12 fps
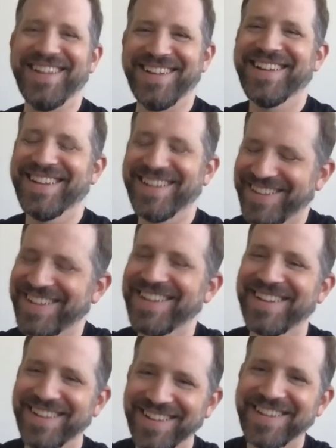let alone
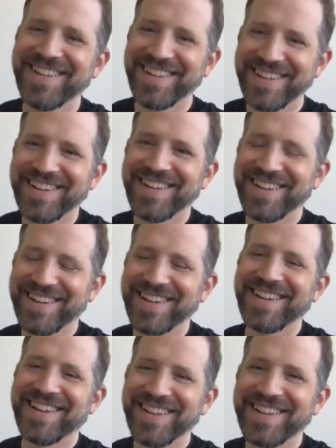my next door neighbor.
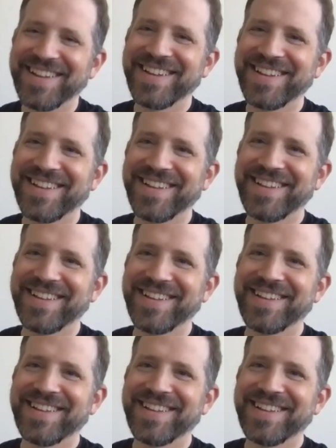Well,